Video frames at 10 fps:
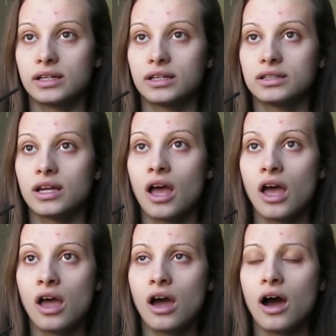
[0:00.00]
And
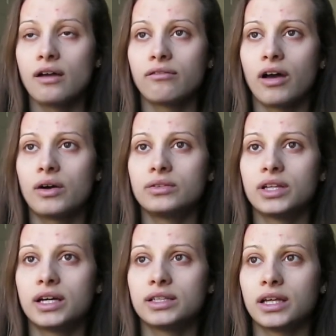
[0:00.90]
I found
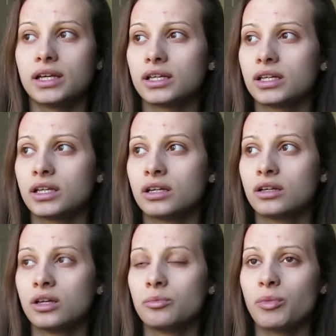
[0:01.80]
that like
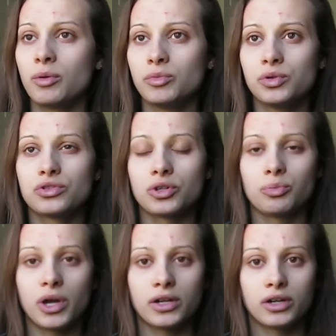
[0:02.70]
my moods are
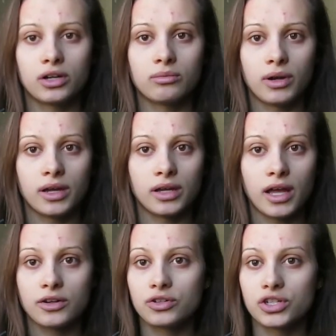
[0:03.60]
better, my
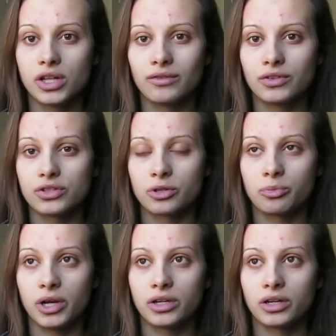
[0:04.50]
energy levels are
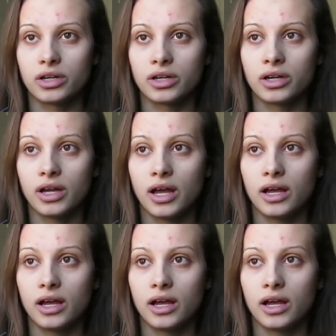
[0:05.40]
better,